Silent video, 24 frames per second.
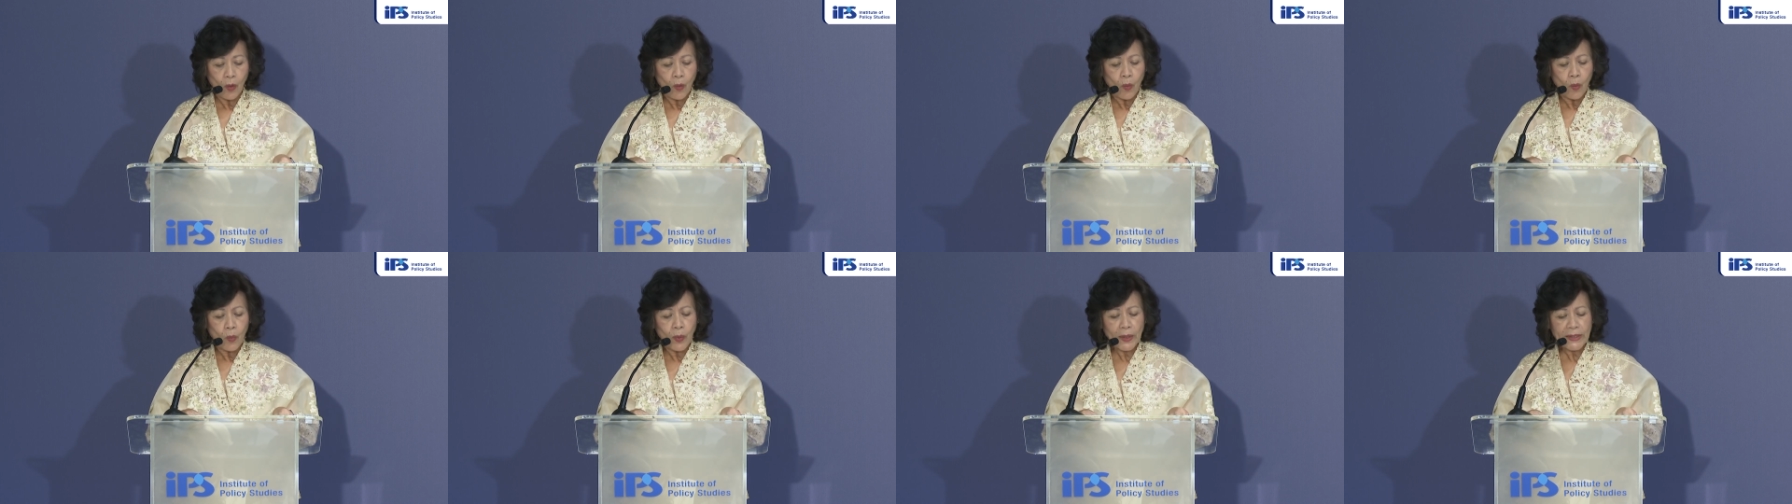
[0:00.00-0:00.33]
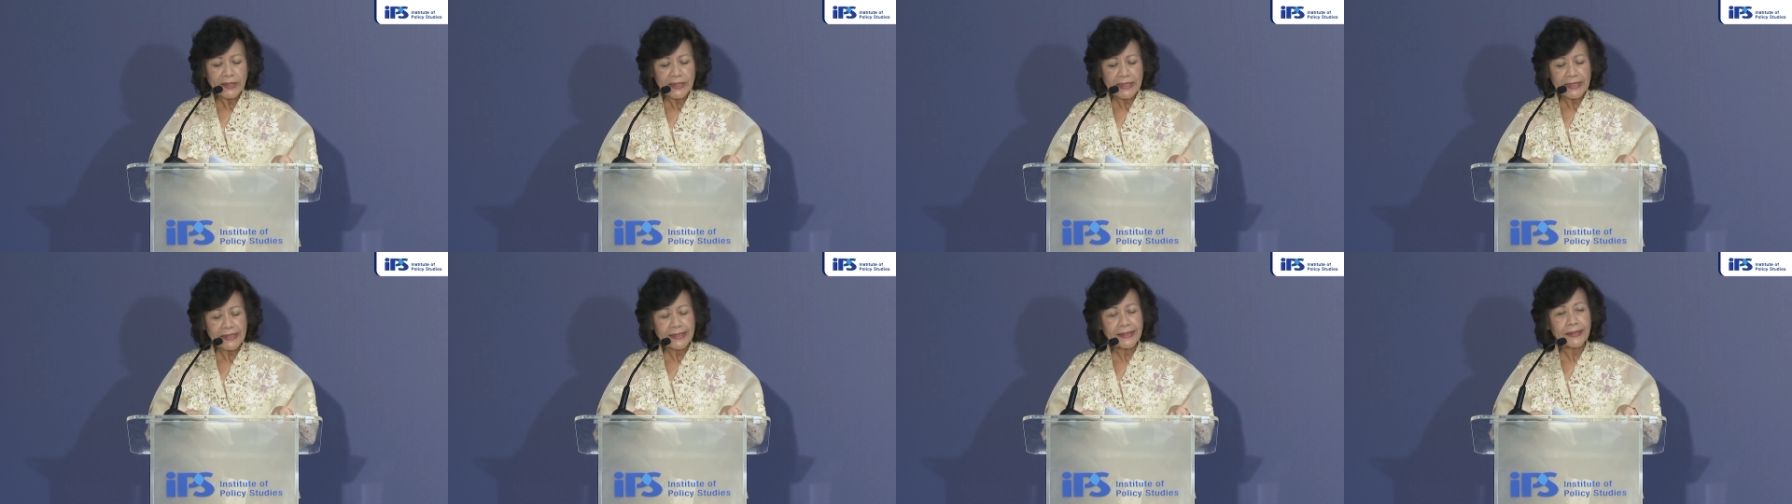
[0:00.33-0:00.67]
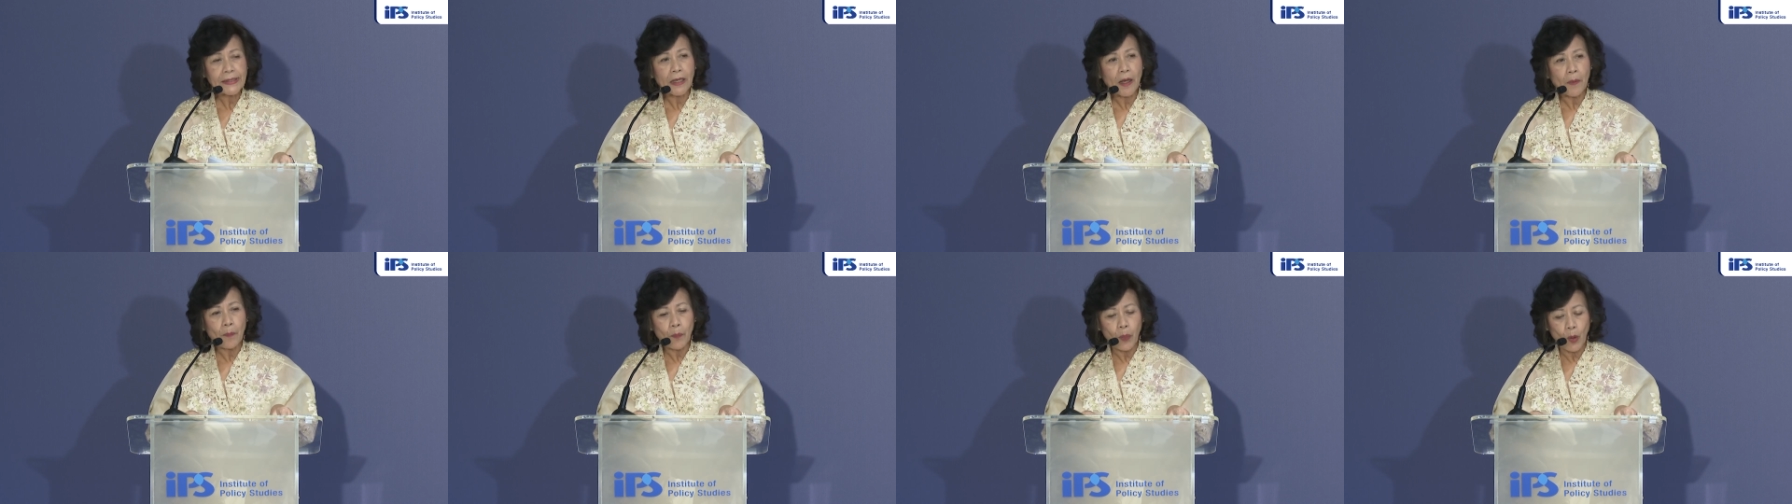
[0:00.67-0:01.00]
What does
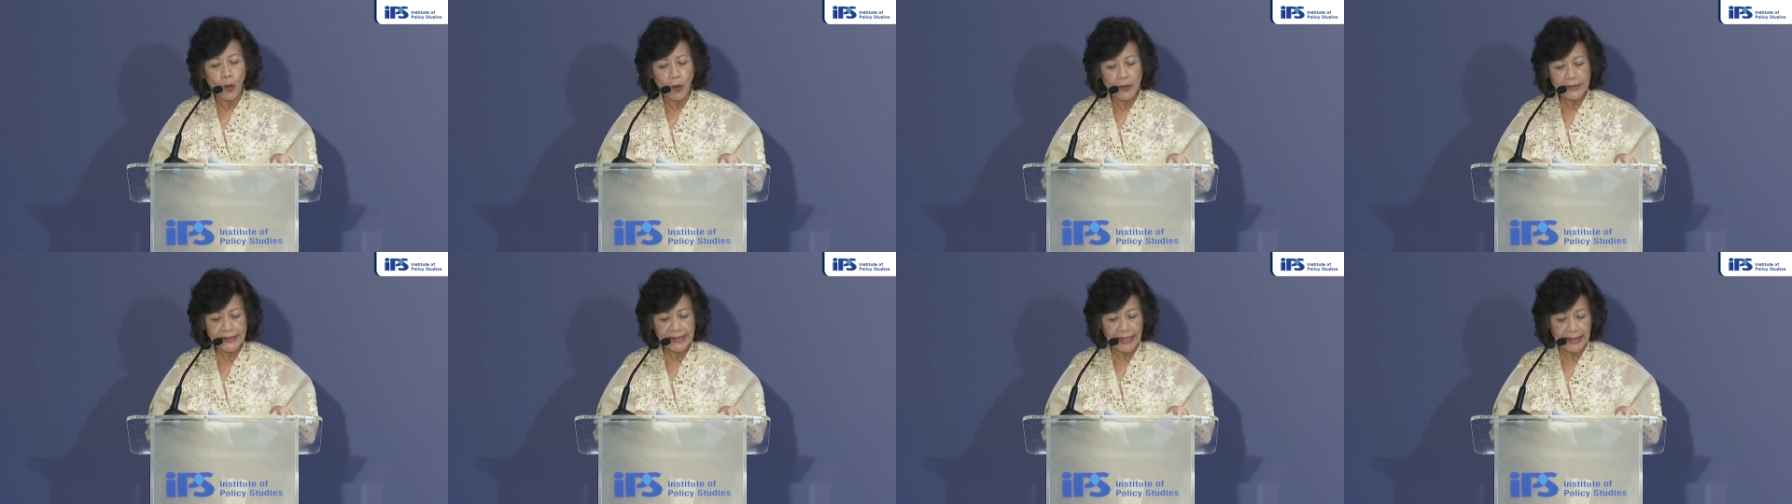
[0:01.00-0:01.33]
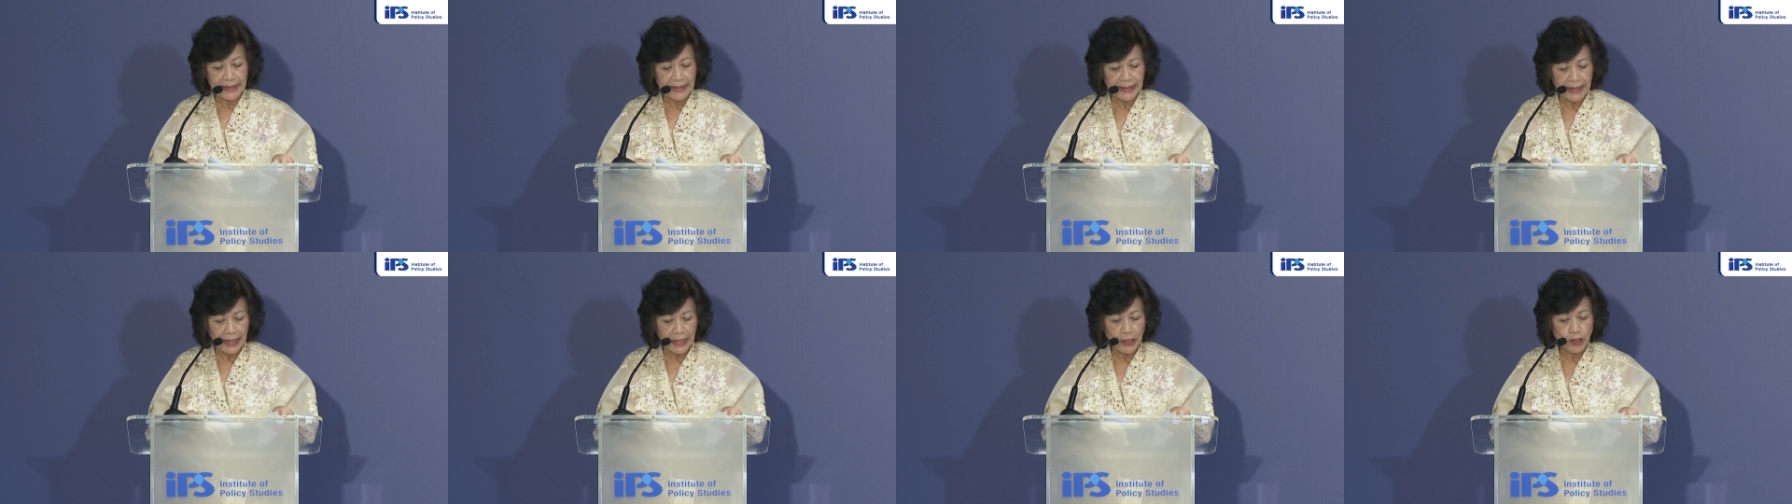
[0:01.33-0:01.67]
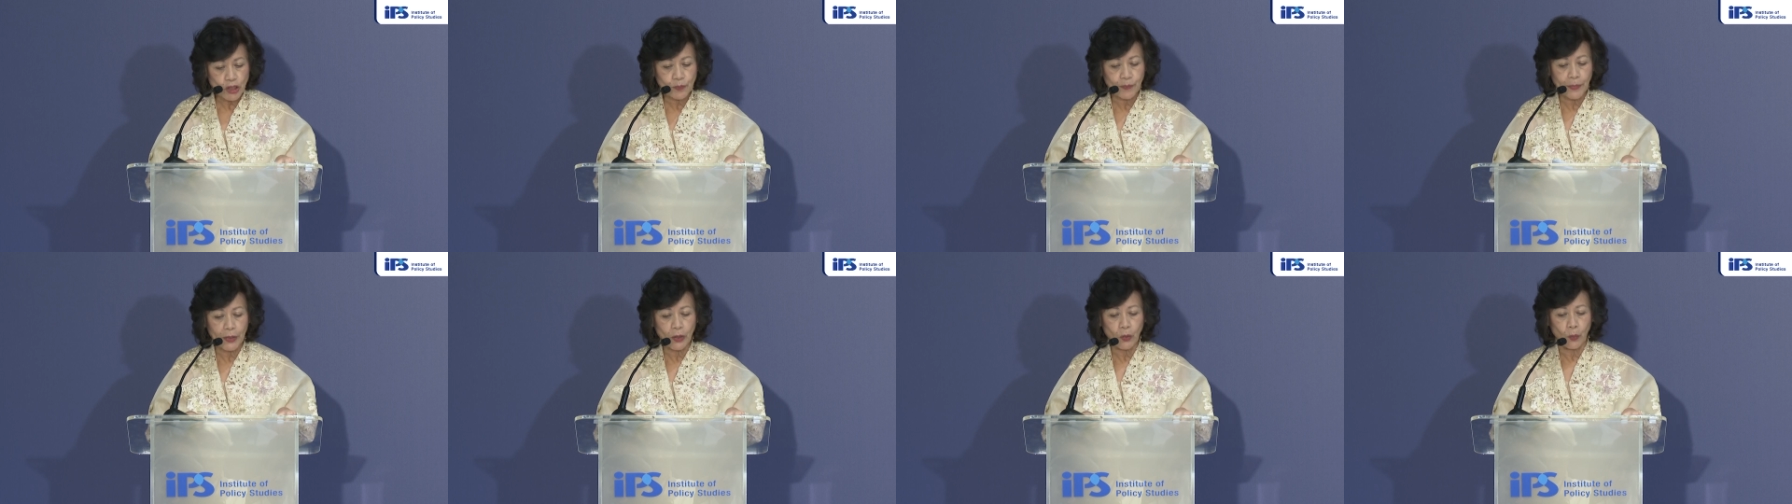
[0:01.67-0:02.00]
Singapore's
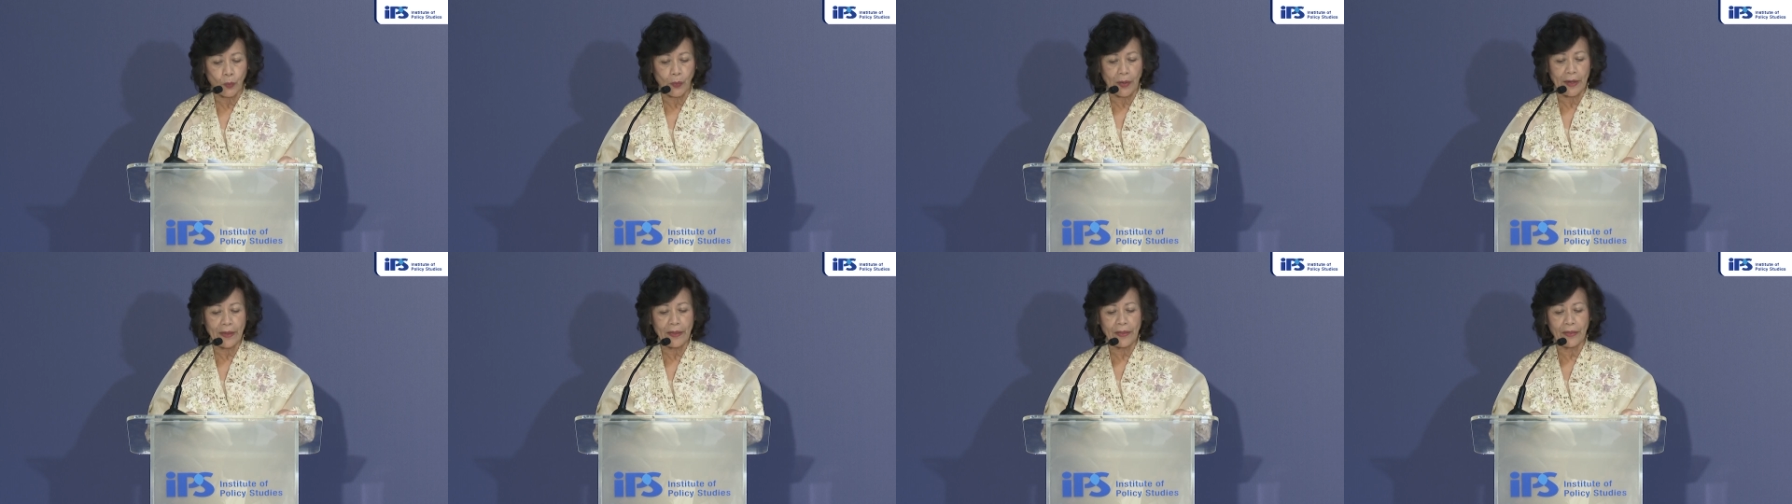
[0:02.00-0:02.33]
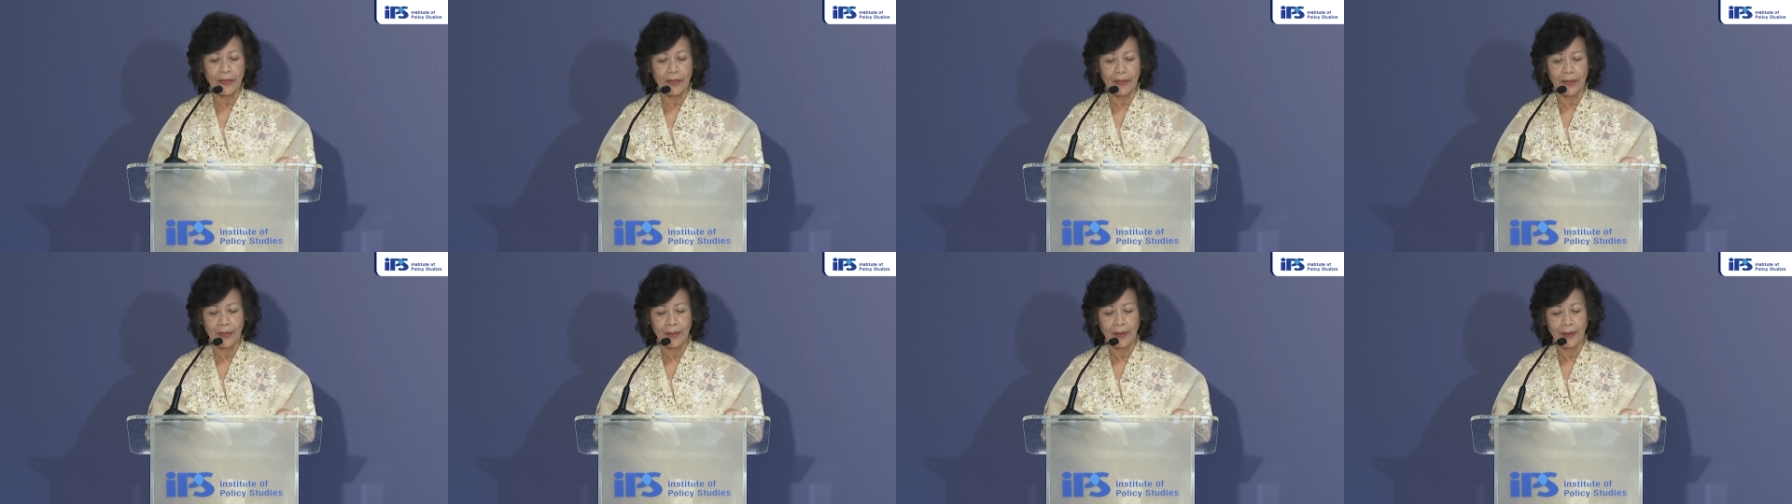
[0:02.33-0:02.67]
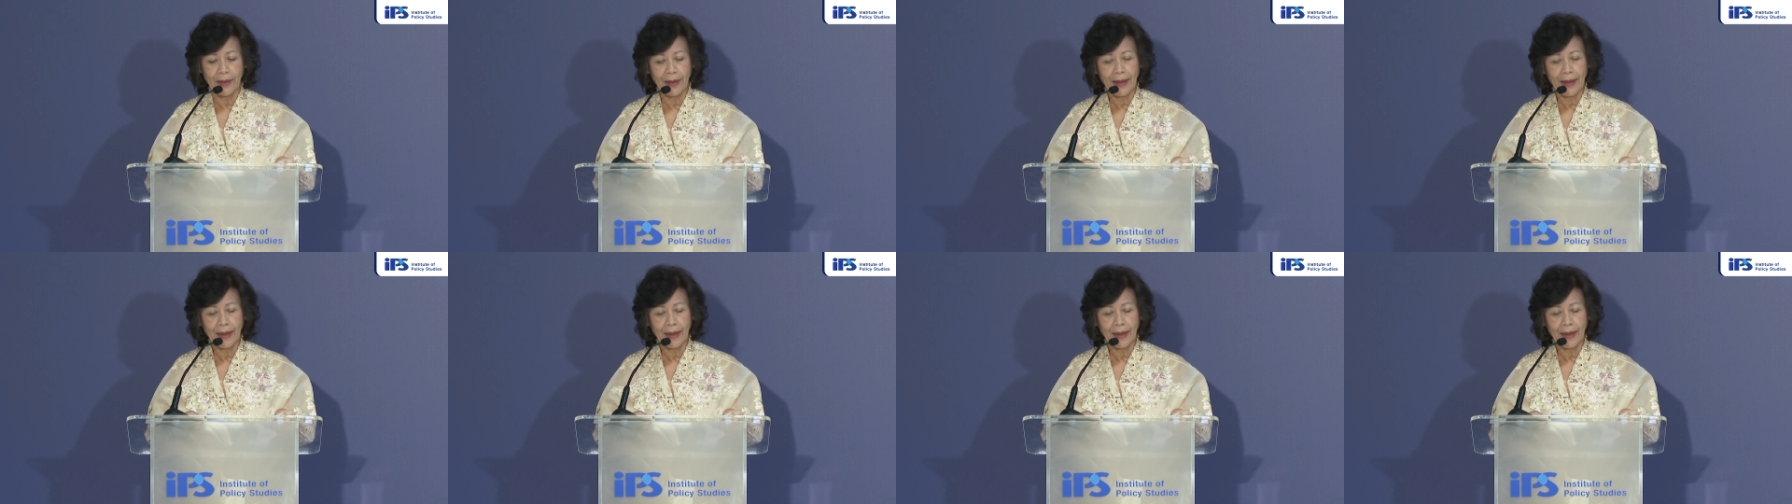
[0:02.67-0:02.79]
engagement with